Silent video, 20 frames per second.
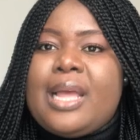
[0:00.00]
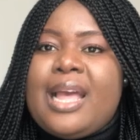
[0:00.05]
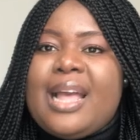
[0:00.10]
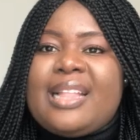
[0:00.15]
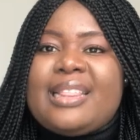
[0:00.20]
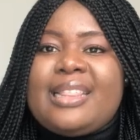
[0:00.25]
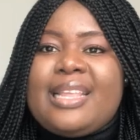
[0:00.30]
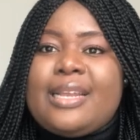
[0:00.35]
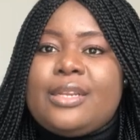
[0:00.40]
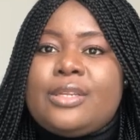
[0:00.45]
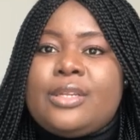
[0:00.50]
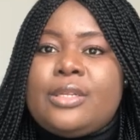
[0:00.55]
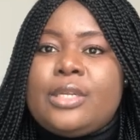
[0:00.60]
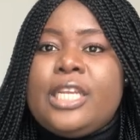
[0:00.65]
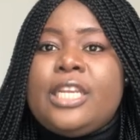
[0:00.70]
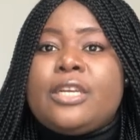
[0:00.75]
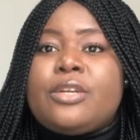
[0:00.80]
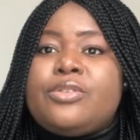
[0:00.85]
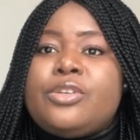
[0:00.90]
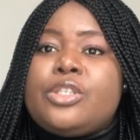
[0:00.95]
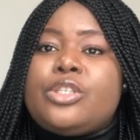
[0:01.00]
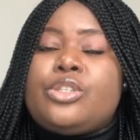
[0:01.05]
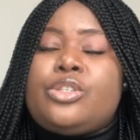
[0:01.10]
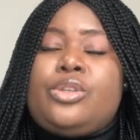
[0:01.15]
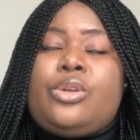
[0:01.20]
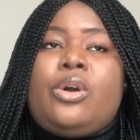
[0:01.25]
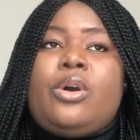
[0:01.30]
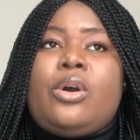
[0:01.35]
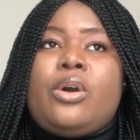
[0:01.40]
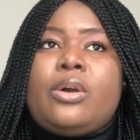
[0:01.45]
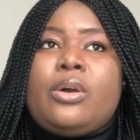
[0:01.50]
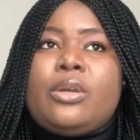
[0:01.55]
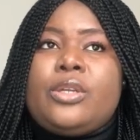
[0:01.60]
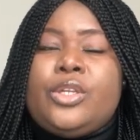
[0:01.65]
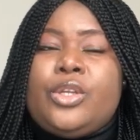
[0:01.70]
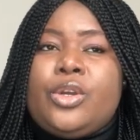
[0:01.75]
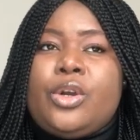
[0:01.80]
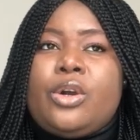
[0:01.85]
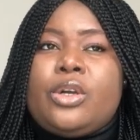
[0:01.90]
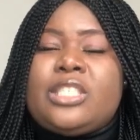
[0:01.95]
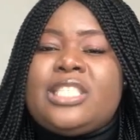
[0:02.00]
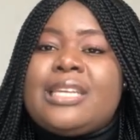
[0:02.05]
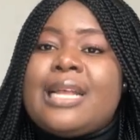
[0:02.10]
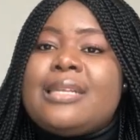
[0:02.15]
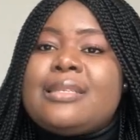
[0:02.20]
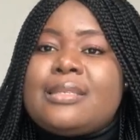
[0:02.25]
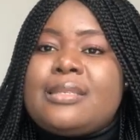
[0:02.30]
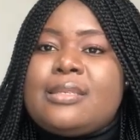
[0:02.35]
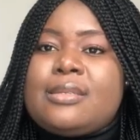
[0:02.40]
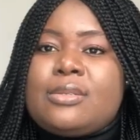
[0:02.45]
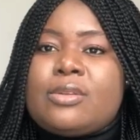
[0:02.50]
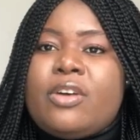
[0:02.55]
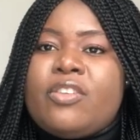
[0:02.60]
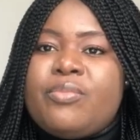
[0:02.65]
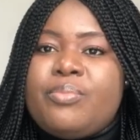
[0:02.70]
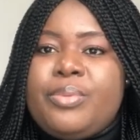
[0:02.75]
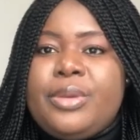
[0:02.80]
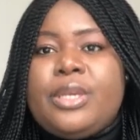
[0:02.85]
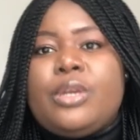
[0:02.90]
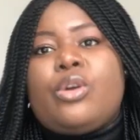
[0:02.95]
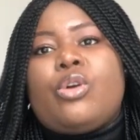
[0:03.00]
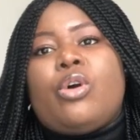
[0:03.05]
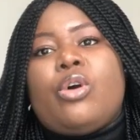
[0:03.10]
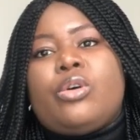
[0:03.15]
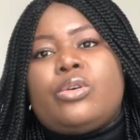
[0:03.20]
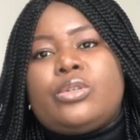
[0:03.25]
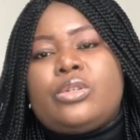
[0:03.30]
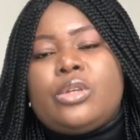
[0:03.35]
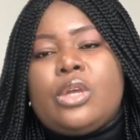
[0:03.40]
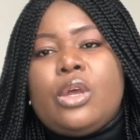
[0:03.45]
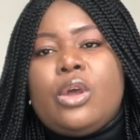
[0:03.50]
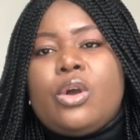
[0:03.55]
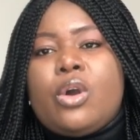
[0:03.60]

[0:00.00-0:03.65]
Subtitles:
and then increase your chances of being called